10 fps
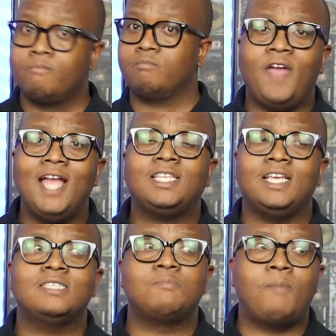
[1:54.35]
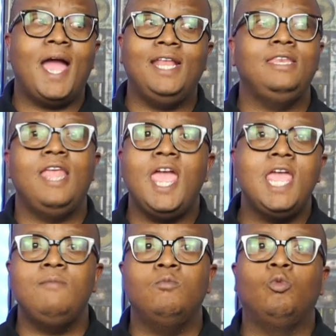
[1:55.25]
The fact is, my
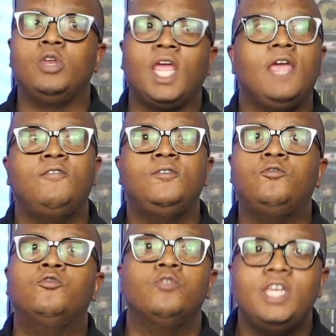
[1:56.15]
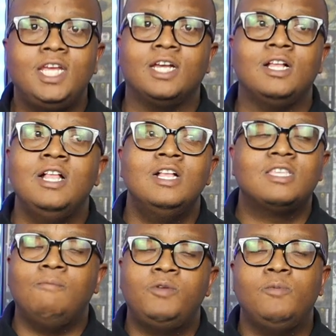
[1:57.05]
name would even trigger
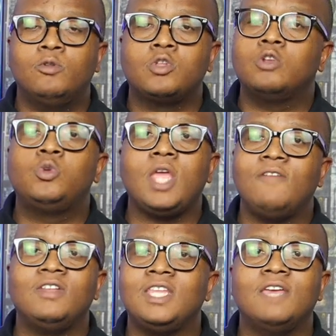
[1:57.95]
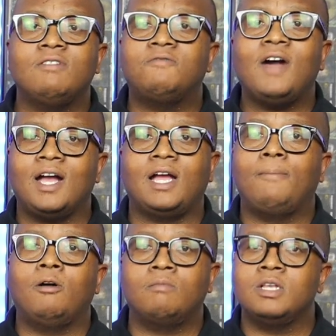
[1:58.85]
some people not to even give a
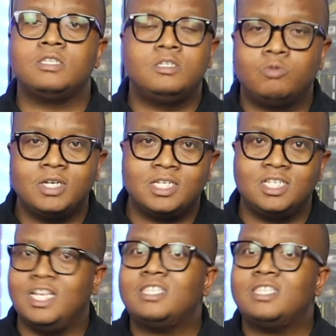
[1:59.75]
fuck about my situation.